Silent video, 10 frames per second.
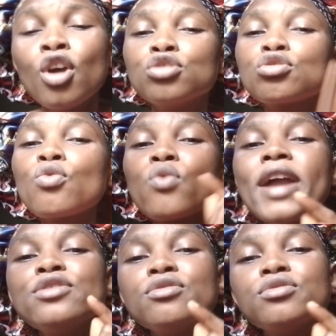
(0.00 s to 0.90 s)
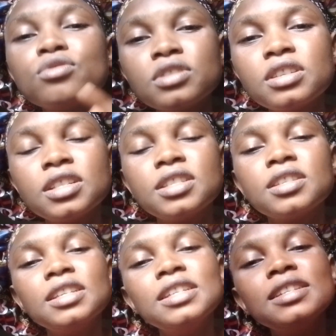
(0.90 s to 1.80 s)
So when you use it
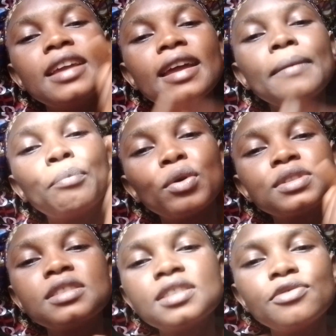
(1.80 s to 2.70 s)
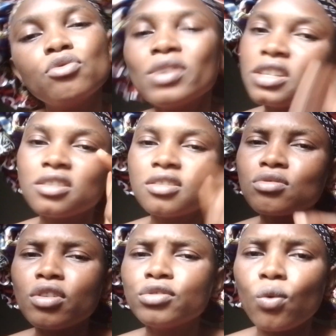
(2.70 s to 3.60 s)
in a positive way, it is
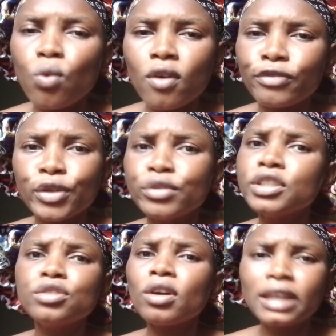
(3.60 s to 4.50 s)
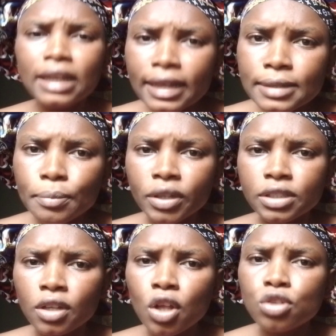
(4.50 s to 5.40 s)
going to work for you. You did not kill
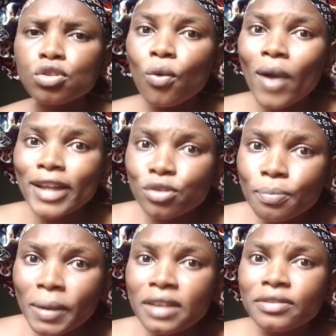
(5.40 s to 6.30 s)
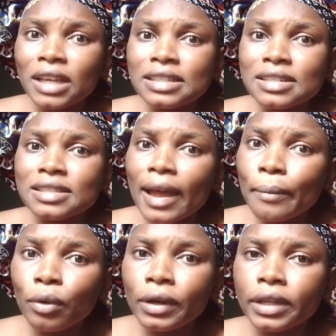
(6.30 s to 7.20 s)
anybody, so why do you believe that it's
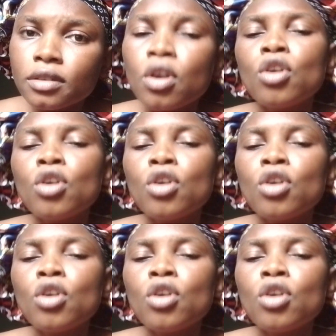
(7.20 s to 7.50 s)
diabolic?